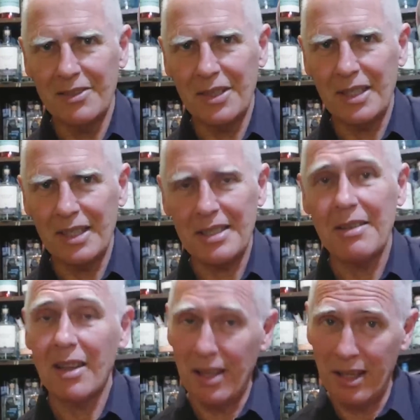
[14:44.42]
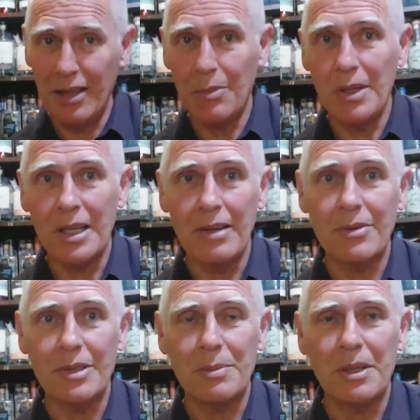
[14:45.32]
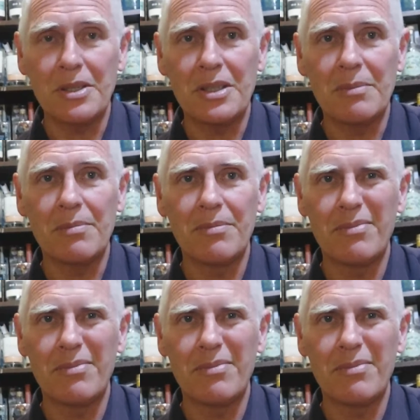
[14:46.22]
Three cuts the week after it's pink gin.